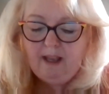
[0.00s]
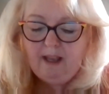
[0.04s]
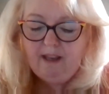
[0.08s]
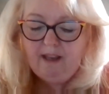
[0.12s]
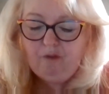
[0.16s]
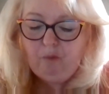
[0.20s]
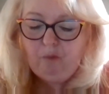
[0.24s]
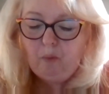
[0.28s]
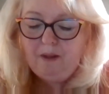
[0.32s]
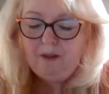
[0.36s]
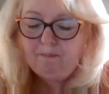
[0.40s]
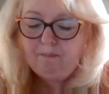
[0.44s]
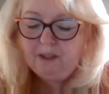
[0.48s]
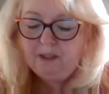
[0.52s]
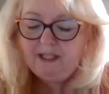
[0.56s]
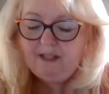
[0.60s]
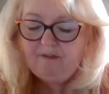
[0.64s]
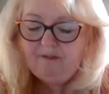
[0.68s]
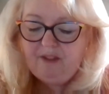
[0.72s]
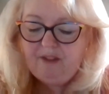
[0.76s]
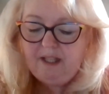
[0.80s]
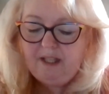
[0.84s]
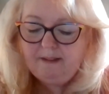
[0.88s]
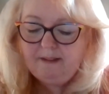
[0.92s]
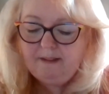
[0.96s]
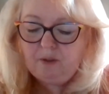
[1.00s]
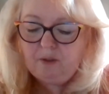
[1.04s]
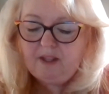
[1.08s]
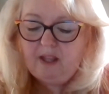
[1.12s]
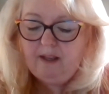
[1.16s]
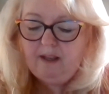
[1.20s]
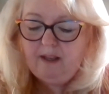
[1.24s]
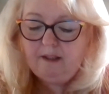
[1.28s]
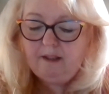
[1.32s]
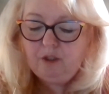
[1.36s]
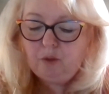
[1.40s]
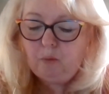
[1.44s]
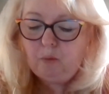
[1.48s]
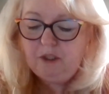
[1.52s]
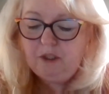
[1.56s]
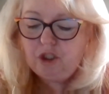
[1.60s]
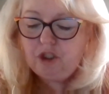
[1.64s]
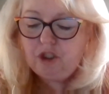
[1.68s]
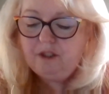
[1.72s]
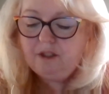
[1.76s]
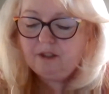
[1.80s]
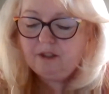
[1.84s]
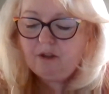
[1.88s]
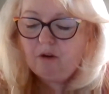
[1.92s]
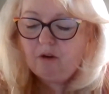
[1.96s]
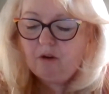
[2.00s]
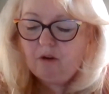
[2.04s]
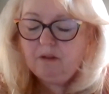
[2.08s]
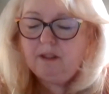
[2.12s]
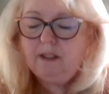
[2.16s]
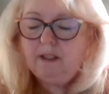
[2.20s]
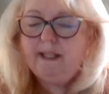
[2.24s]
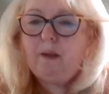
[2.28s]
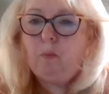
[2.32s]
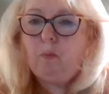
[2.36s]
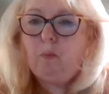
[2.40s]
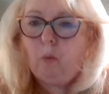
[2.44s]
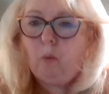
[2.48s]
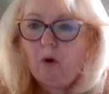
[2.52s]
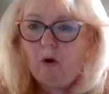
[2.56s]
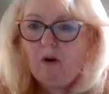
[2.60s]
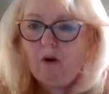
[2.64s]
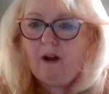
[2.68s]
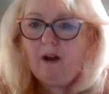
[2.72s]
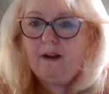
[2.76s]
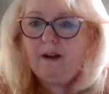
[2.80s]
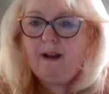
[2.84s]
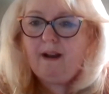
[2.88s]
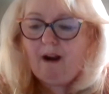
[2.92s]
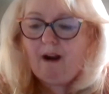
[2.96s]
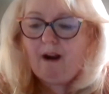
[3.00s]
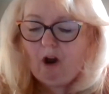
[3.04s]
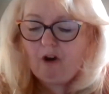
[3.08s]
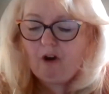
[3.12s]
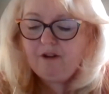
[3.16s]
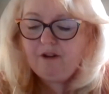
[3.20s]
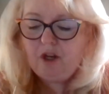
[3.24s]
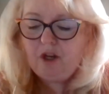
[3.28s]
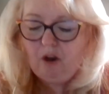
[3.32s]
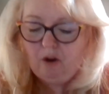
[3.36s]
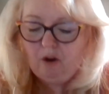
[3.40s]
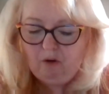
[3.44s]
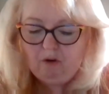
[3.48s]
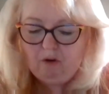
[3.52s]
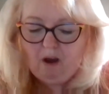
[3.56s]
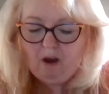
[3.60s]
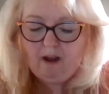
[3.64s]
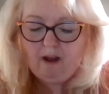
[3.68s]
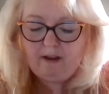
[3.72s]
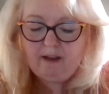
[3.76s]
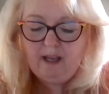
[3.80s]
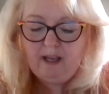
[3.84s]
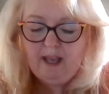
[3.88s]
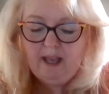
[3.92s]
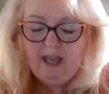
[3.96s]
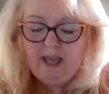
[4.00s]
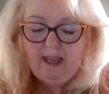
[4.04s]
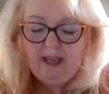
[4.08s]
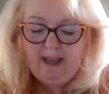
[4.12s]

If we believe these things, we should certainly walk our talk